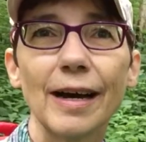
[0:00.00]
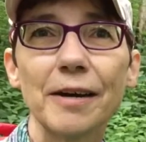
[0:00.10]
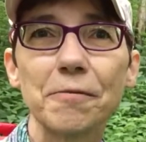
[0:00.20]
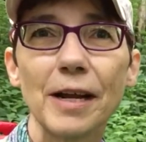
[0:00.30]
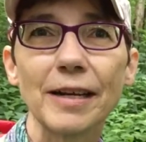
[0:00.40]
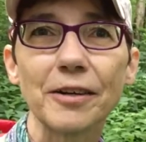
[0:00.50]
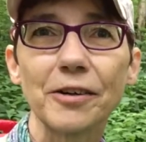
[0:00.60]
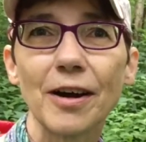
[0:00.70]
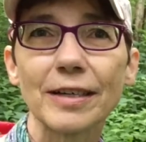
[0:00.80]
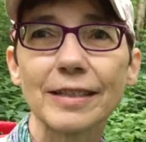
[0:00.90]
I ran
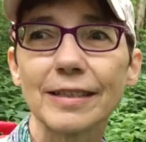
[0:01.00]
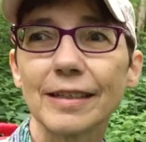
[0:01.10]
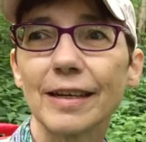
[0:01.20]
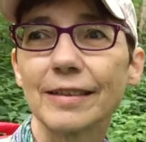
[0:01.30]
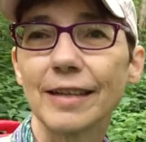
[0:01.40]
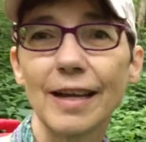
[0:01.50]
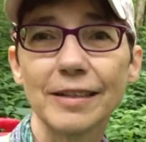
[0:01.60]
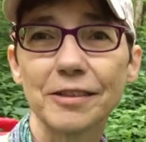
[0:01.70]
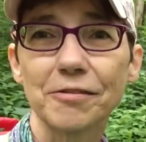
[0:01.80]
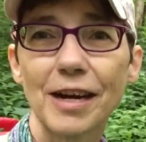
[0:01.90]
across a
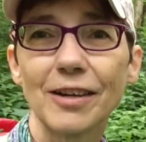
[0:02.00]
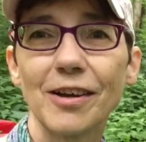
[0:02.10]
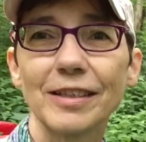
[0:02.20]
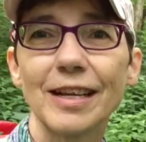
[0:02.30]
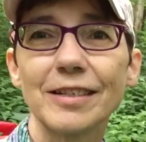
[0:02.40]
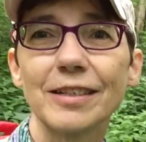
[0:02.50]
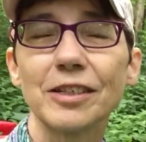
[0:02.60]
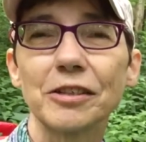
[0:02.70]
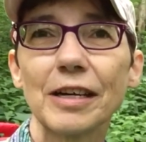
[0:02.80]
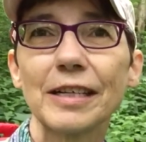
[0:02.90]
tent right along the edge of the
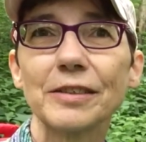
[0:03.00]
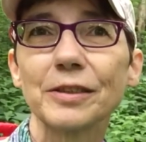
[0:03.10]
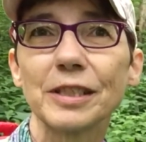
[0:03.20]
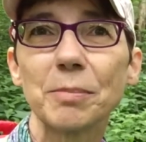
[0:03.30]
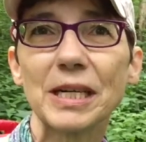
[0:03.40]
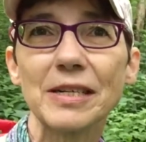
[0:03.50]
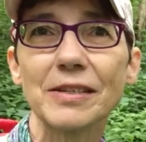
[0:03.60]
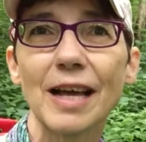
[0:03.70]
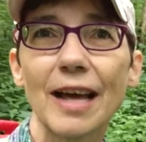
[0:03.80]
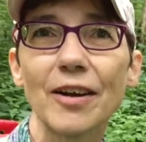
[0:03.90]
trail. Somebody who's
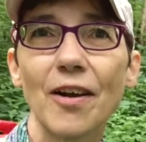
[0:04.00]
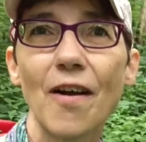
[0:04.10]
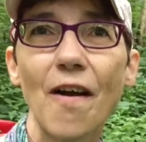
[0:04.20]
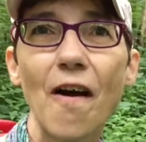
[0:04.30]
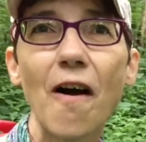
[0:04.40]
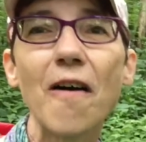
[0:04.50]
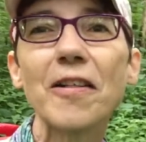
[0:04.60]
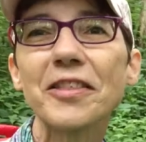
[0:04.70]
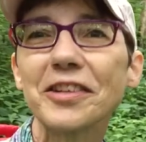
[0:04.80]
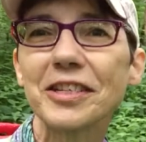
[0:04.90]
got
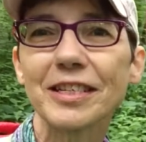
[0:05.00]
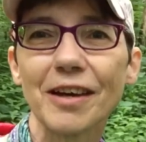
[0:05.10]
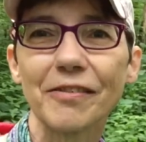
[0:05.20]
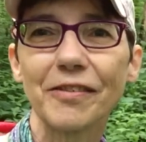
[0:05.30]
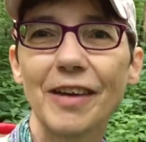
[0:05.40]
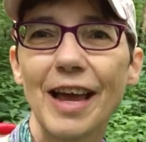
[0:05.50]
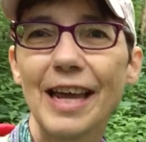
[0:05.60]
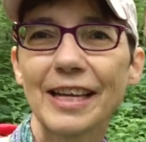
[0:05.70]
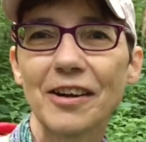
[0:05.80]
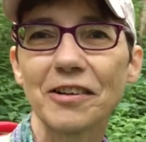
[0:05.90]
all of their stuff
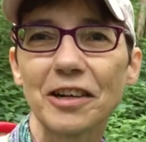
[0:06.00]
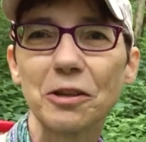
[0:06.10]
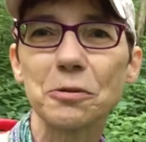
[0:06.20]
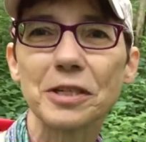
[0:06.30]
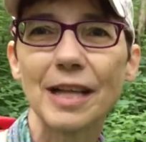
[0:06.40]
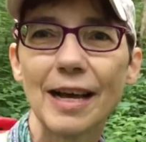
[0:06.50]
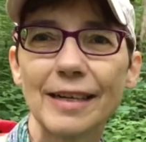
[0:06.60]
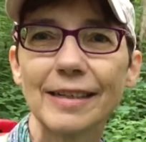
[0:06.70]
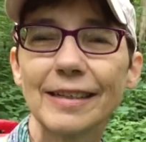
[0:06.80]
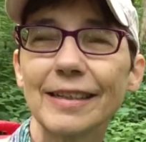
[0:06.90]
hanging on a
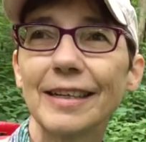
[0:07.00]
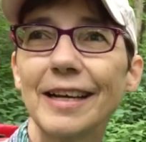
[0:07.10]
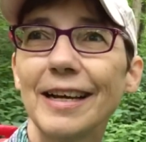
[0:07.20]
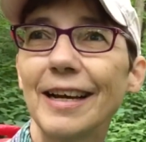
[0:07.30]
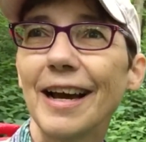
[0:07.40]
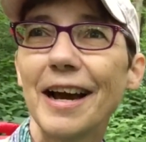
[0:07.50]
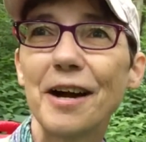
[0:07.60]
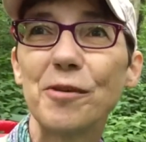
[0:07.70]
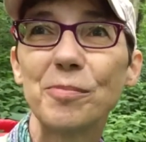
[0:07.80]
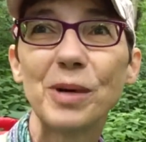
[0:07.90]
clothesline.
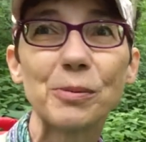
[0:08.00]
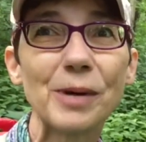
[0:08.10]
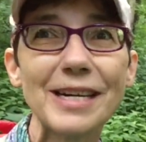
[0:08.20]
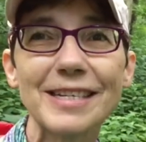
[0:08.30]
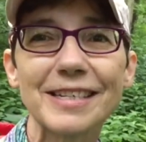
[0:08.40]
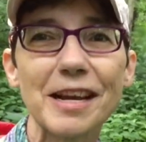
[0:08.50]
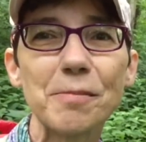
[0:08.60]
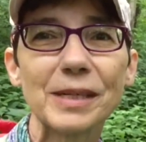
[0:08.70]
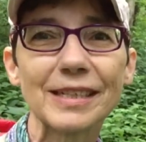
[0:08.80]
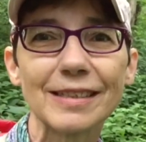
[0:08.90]
Um, but rain is
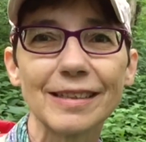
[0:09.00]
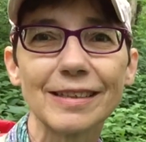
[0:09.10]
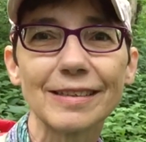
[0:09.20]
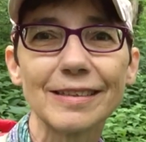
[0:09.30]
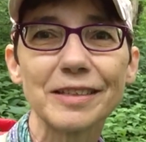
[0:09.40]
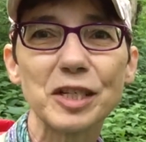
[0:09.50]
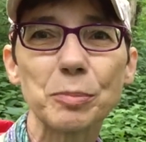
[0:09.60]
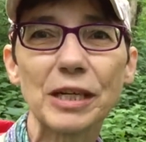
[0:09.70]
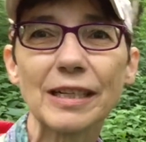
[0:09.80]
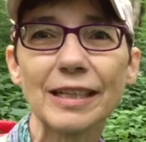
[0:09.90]
coming. It's a little
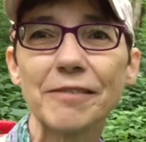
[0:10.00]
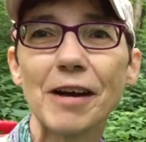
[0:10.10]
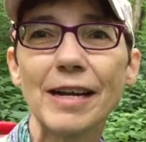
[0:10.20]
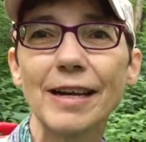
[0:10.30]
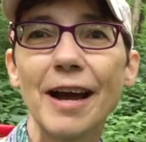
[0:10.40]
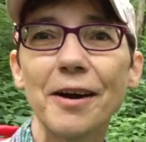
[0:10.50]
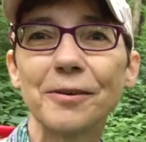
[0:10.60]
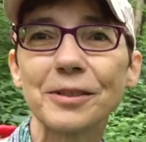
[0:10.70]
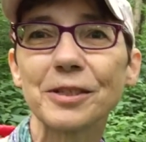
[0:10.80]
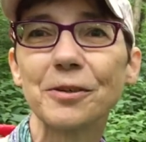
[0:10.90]
sprinkly right
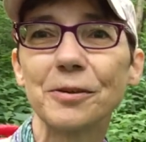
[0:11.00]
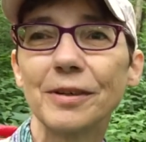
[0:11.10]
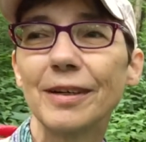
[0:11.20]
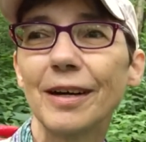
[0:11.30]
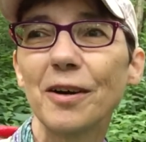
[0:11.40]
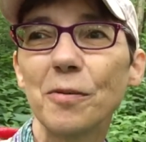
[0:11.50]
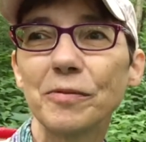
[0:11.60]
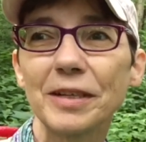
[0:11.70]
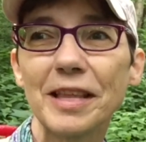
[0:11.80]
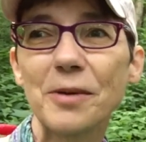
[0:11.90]
now, so
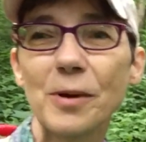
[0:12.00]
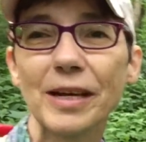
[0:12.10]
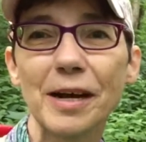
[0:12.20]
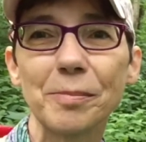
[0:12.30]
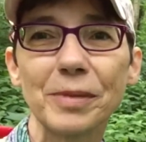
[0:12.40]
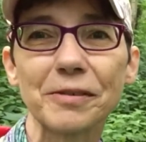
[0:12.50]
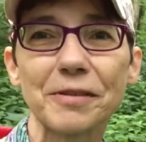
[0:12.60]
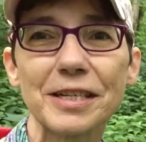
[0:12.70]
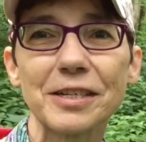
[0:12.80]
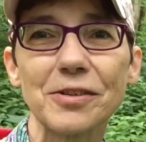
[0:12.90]
hopefully they wake up and
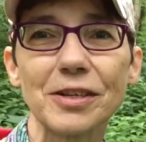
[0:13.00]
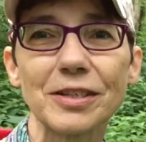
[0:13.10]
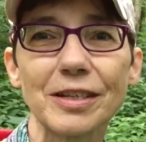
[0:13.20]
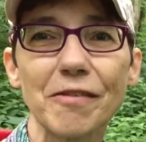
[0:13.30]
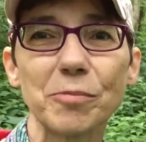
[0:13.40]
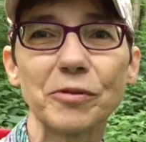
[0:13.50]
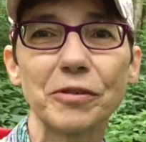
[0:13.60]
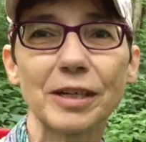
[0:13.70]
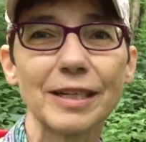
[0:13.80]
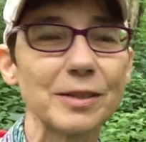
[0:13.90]
rescue their stuff
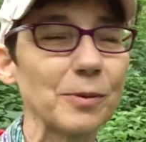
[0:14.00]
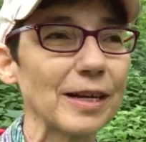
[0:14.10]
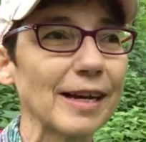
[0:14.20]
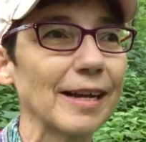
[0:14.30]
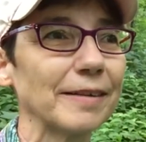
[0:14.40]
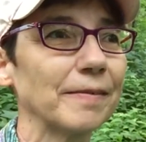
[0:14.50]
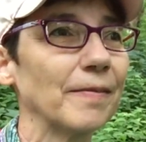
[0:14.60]
before it gets wet again.